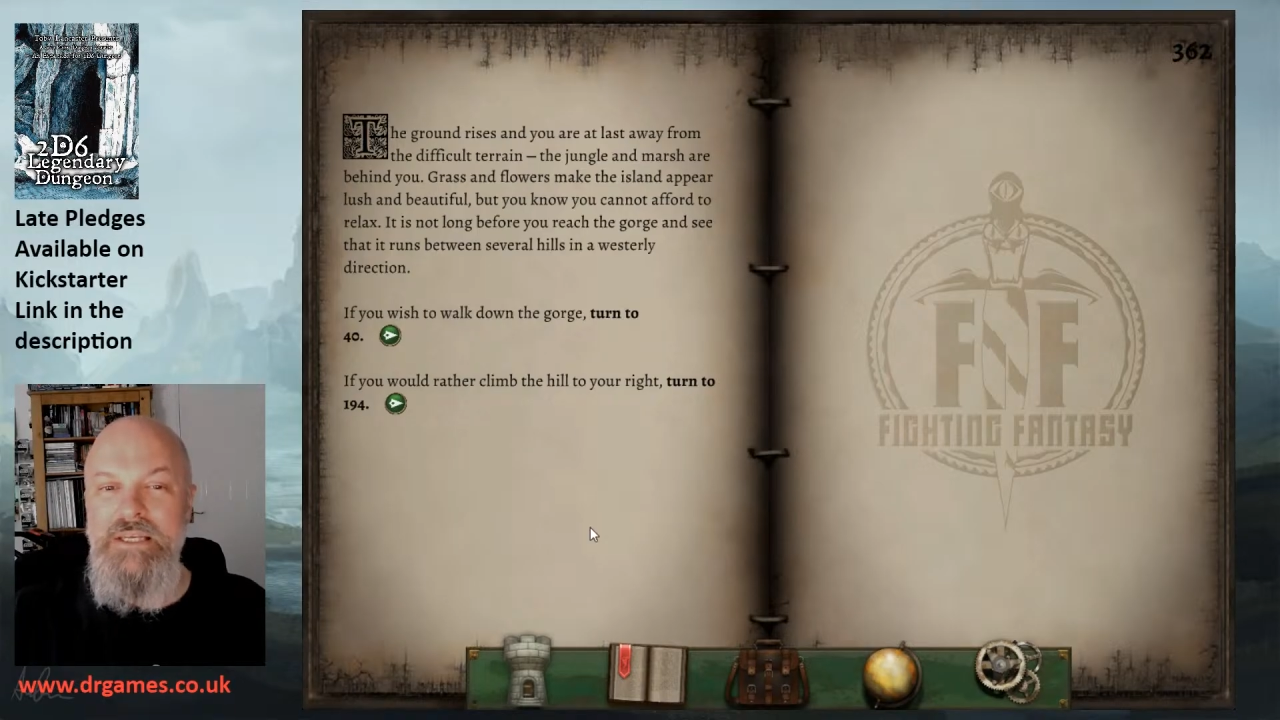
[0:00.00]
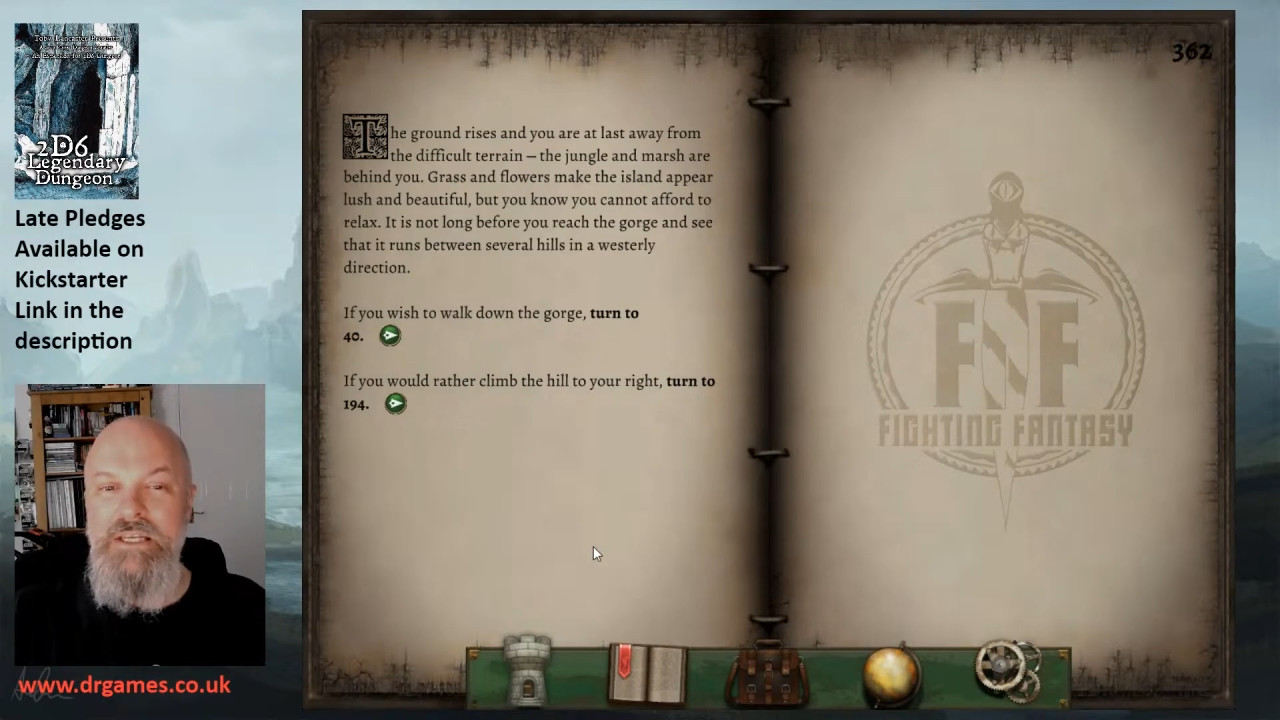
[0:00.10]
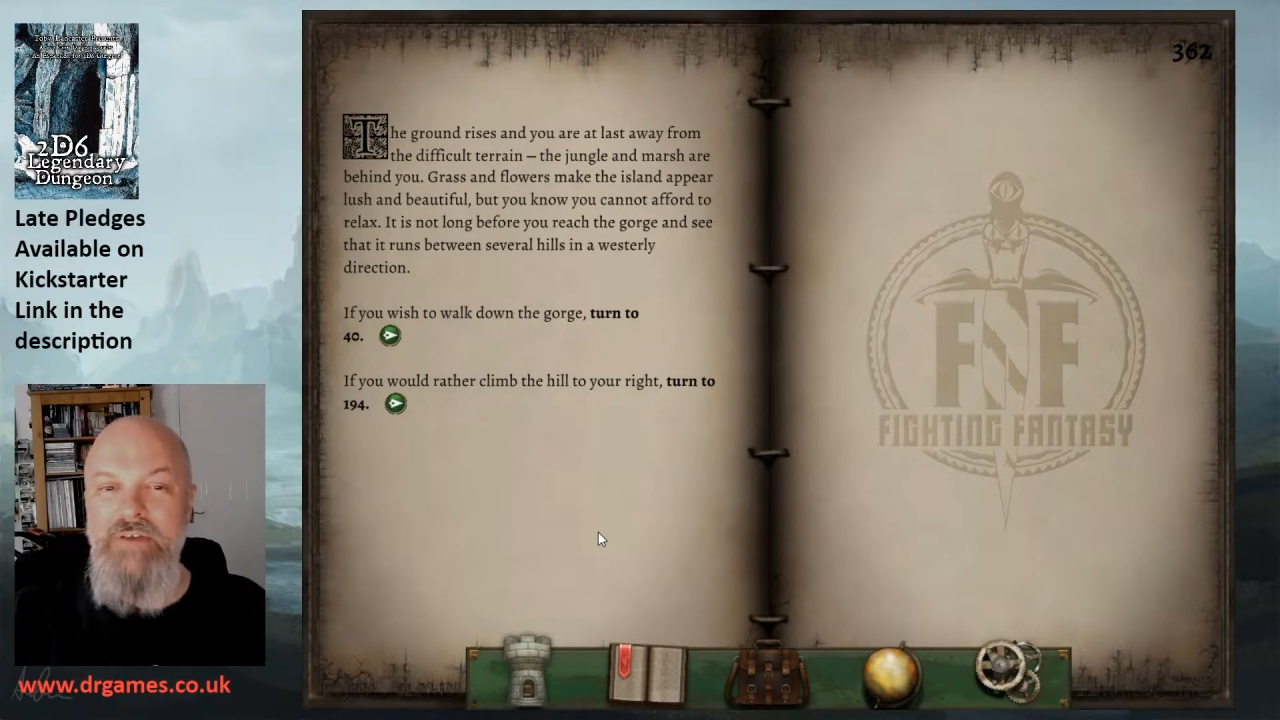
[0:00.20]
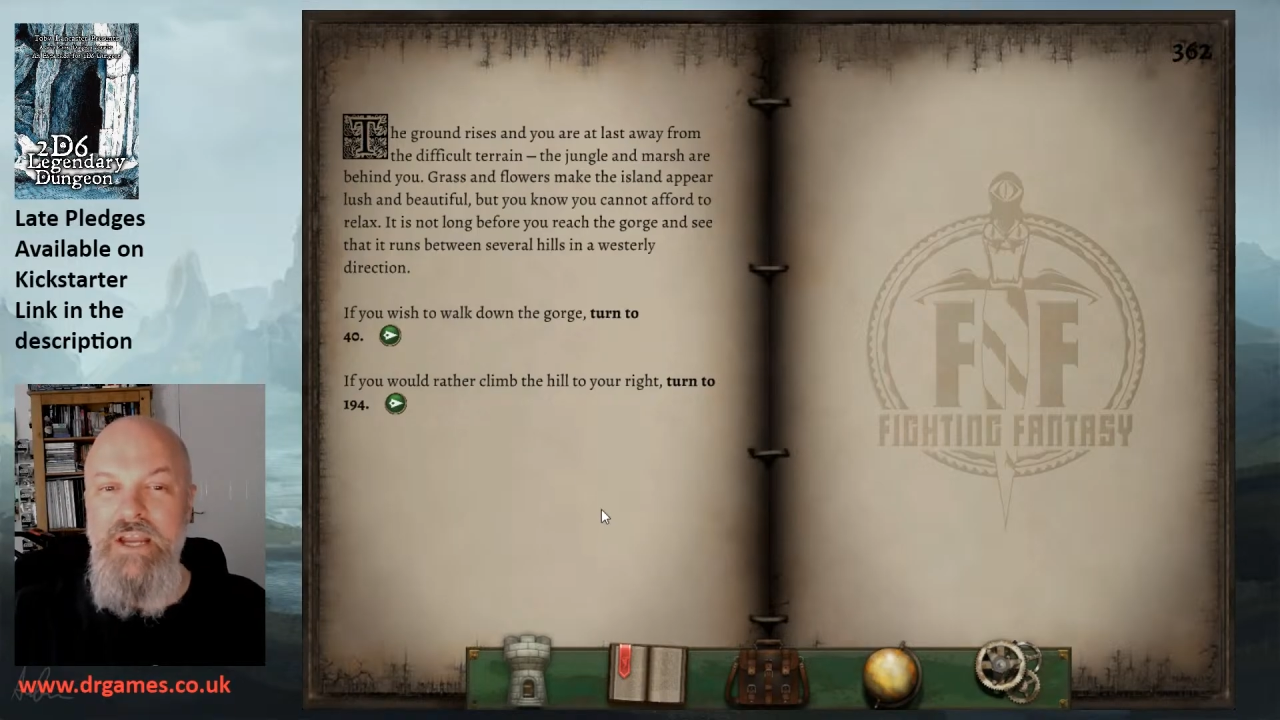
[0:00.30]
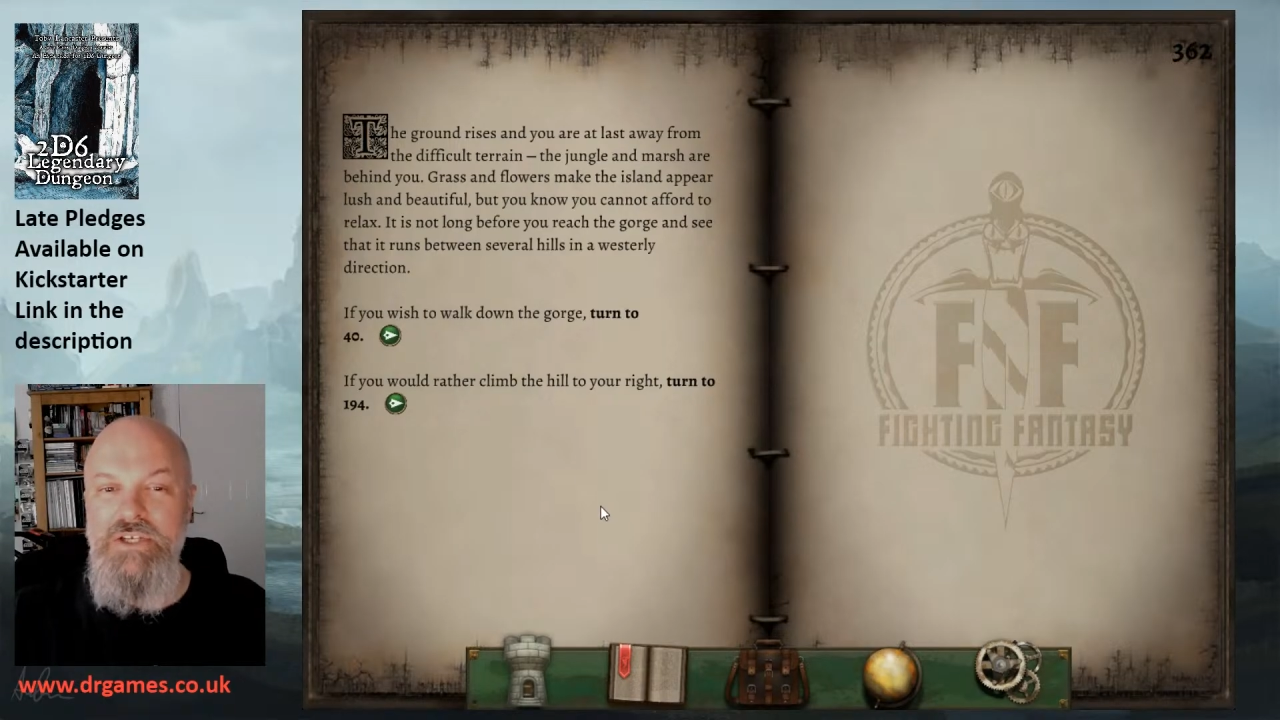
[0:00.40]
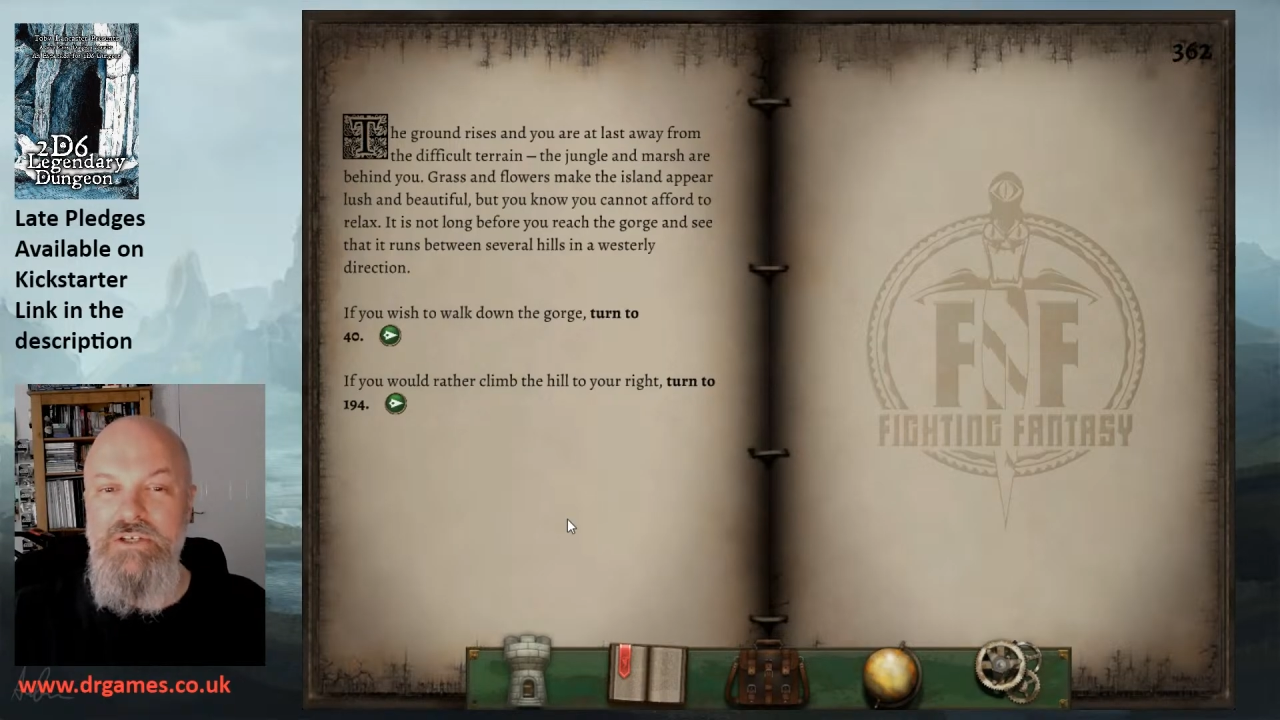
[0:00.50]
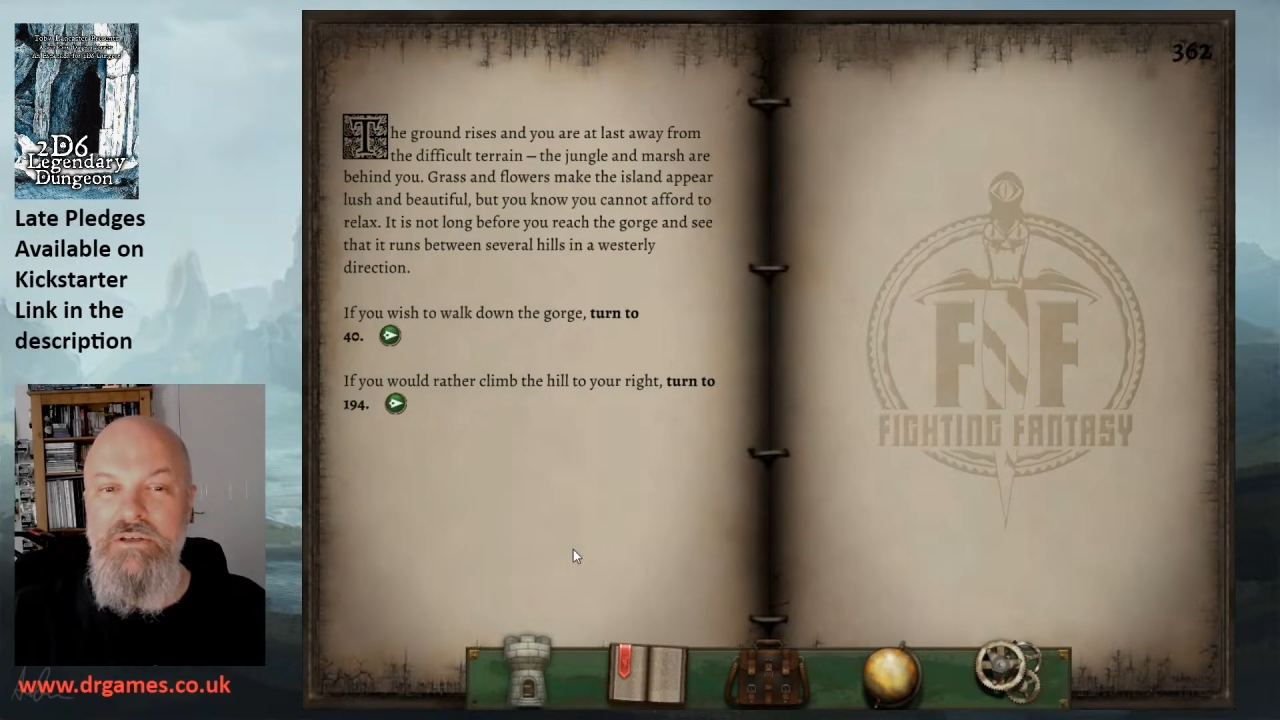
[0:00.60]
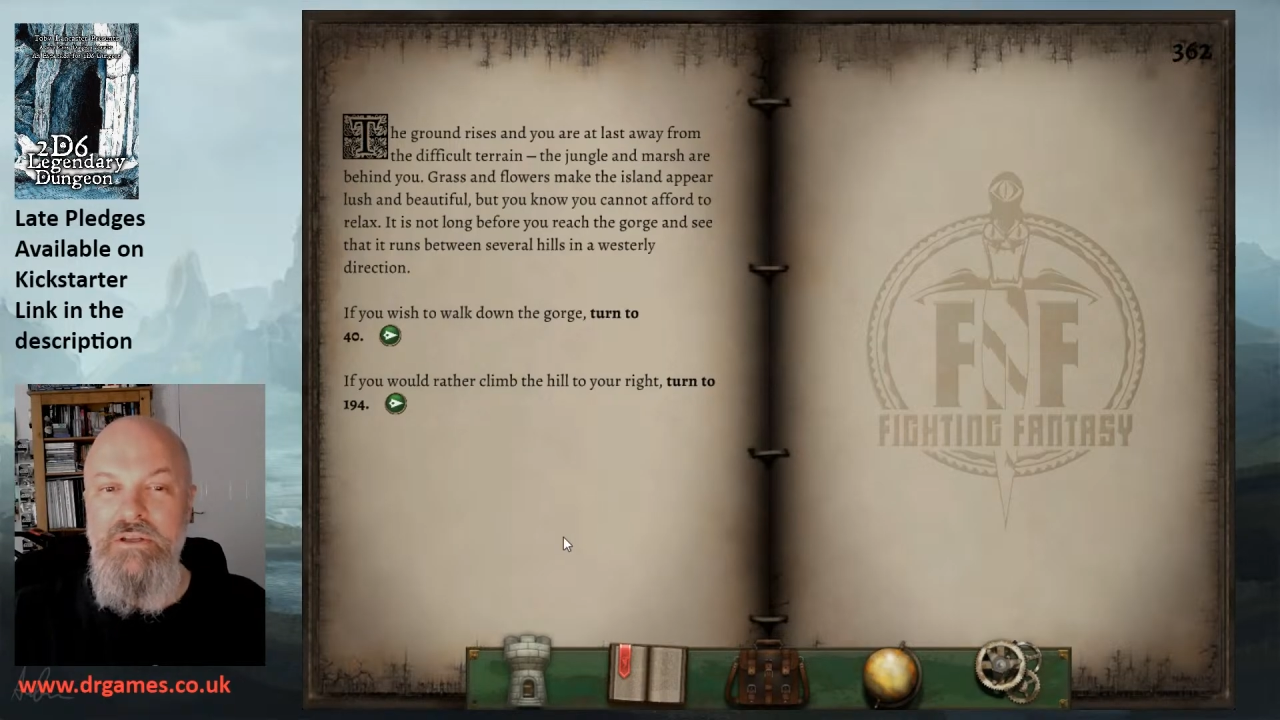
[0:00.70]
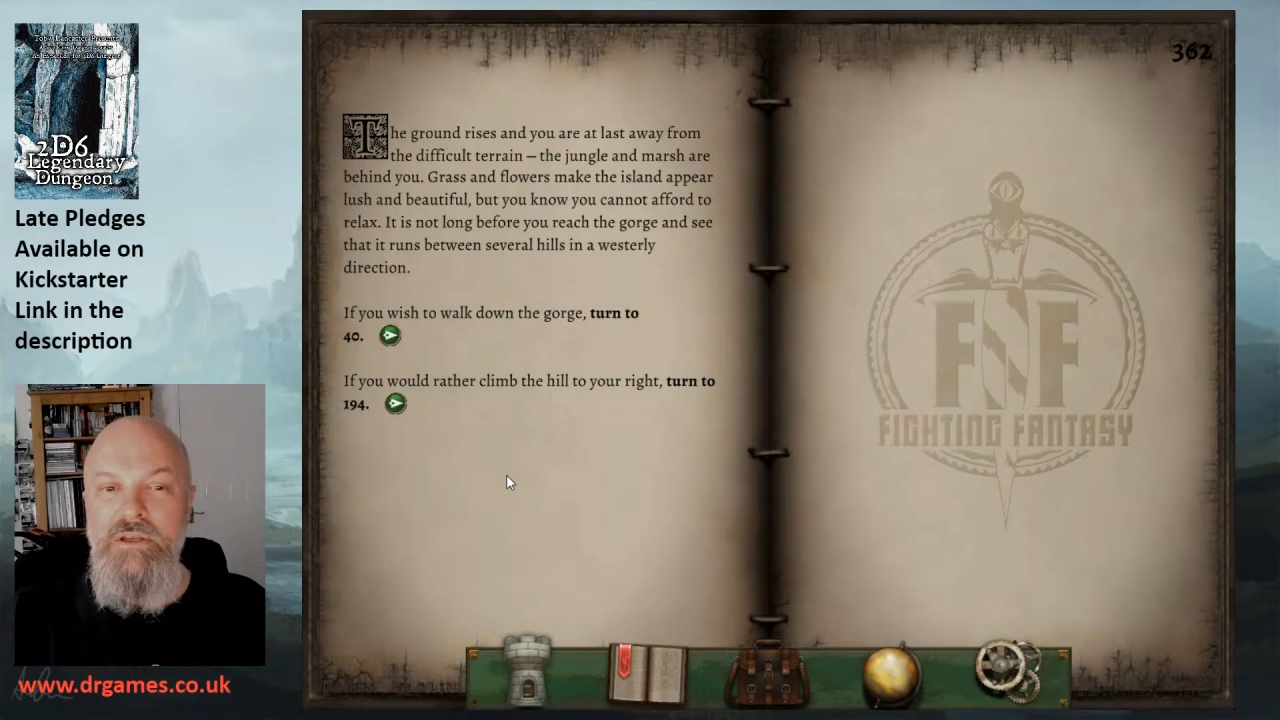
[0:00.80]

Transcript: direction.